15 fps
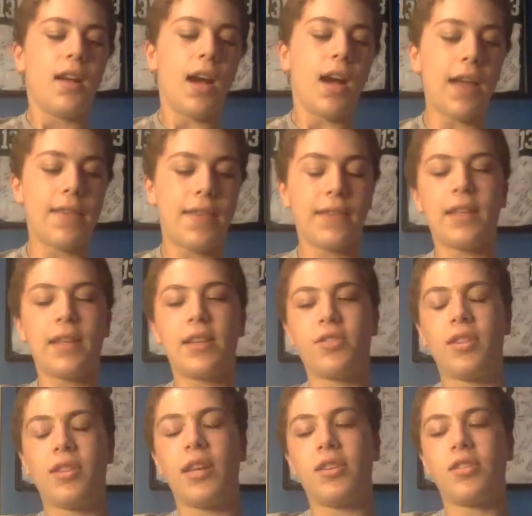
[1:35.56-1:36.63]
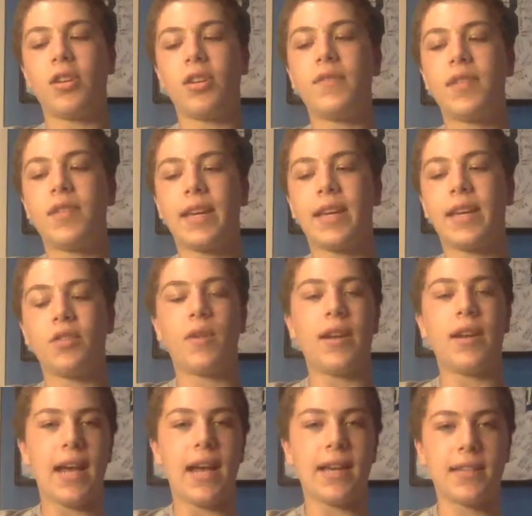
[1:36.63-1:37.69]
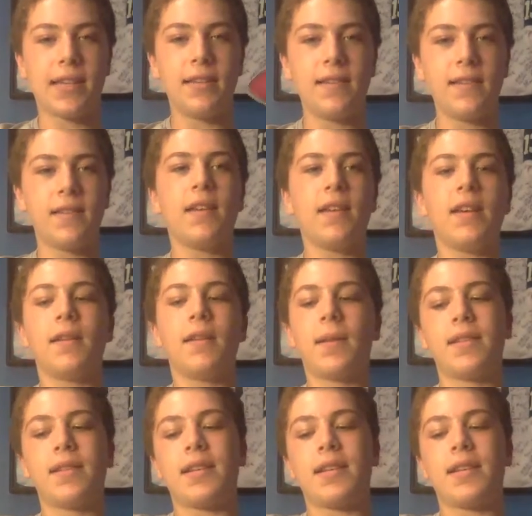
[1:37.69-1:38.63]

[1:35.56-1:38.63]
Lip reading: I think they should have taken Dwayne Haskins because,